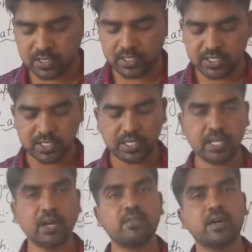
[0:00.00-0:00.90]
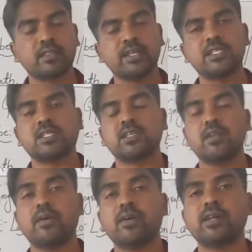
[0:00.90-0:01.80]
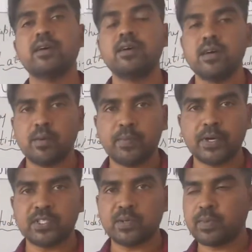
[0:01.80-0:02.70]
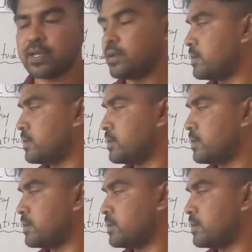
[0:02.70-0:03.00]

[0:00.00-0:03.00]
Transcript: the study of earth is not possible.